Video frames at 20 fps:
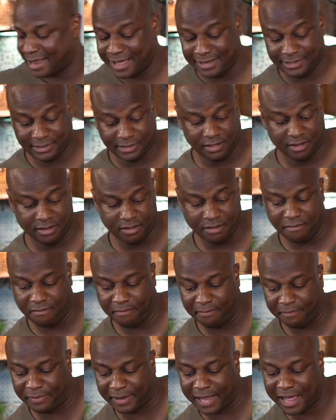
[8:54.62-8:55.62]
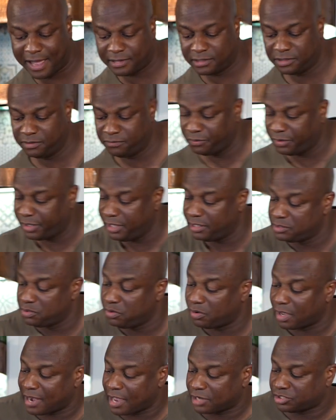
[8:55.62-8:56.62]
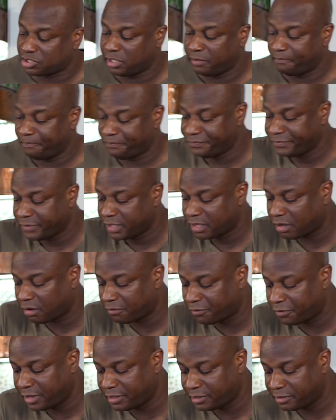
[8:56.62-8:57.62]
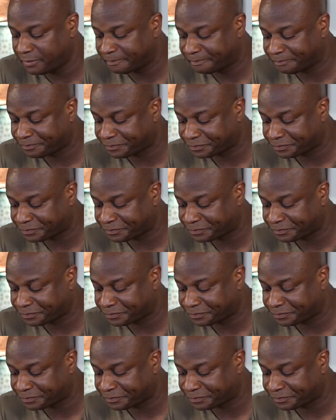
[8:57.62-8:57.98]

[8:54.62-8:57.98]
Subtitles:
A nice blast freeze. You can actually cover it.